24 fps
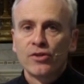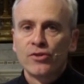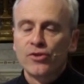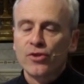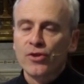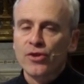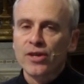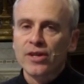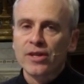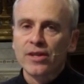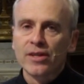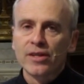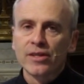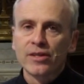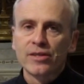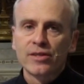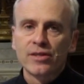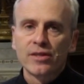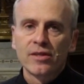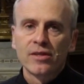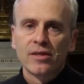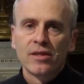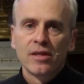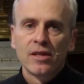During
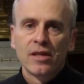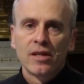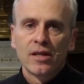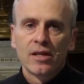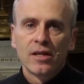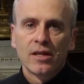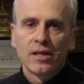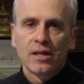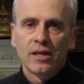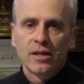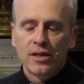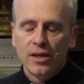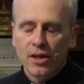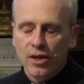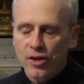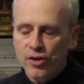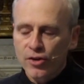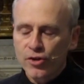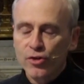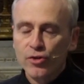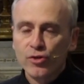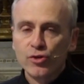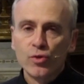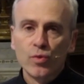this
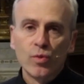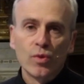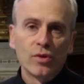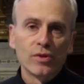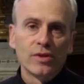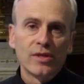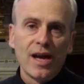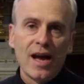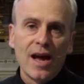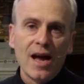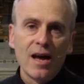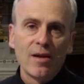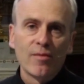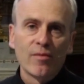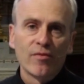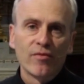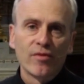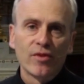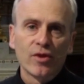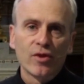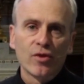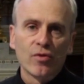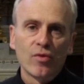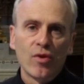unusual time of
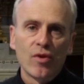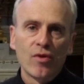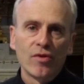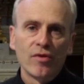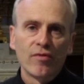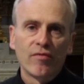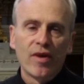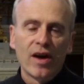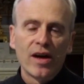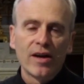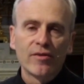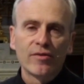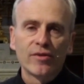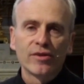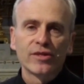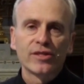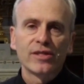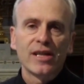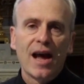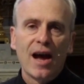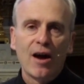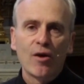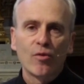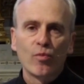the
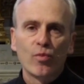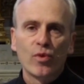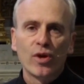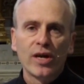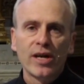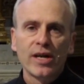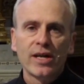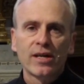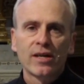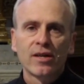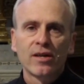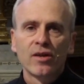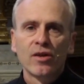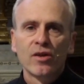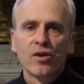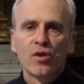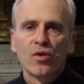coronavirus outbreak,